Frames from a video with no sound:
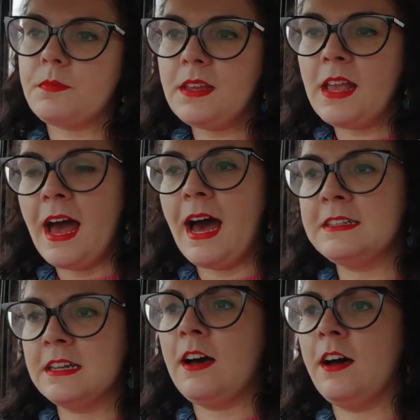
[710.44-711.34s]

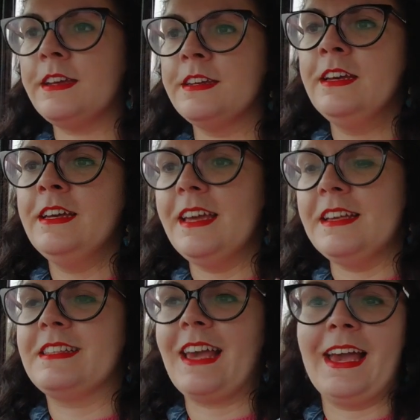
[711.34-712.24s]
Adeline is
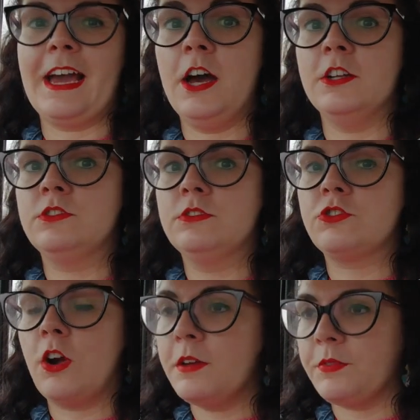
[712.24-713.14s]
getting her
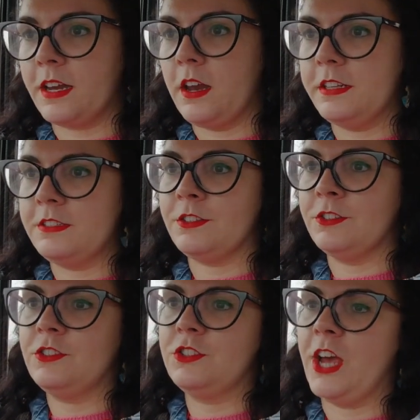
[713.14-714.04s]
driving
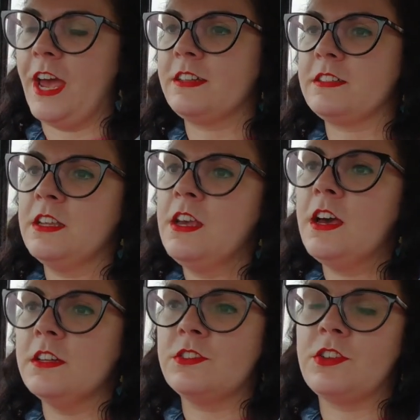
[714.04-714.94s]
license checked,
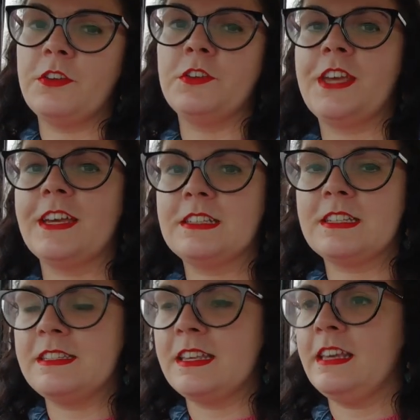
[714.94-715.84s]
and so you get to
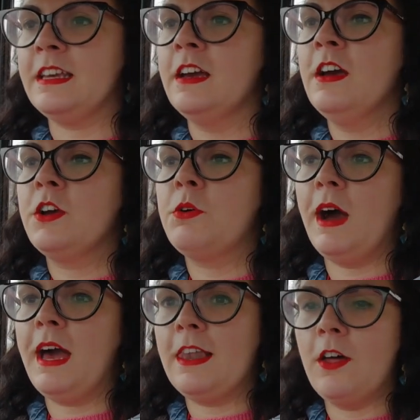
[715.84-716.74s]
see
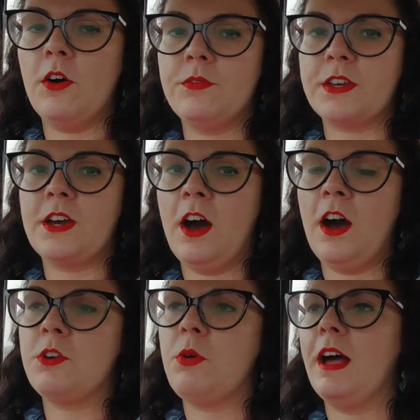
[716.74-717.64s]
quite a lot of the car,
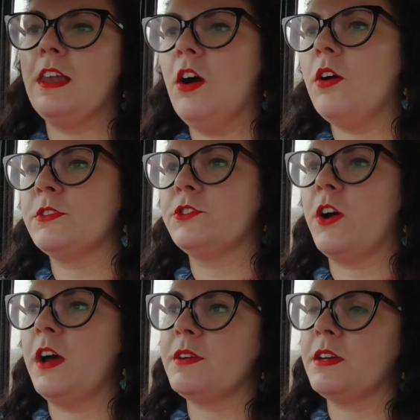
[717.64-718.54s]
quite a lot of the
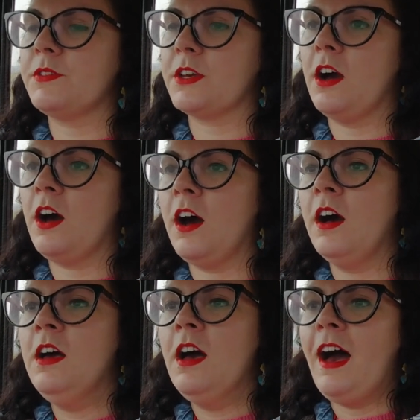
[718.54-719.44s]
driving of the car.
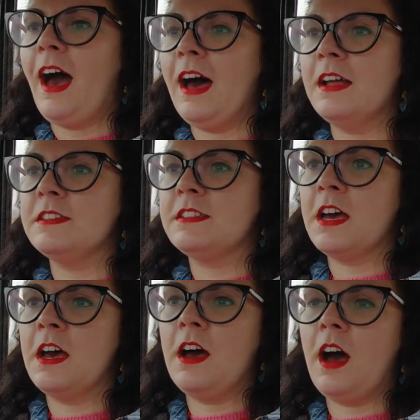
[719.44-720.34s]
And
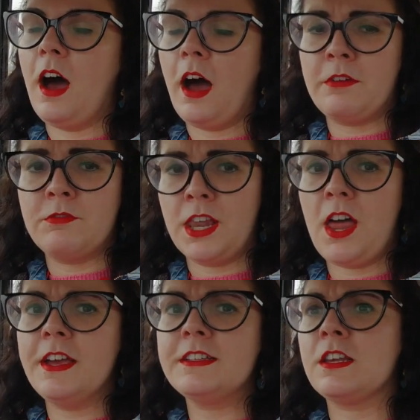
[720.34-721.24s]
I
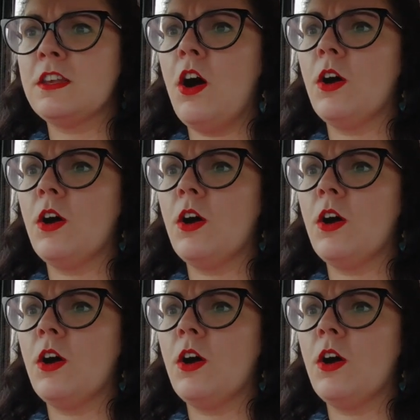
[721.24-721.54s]
relied a lot on a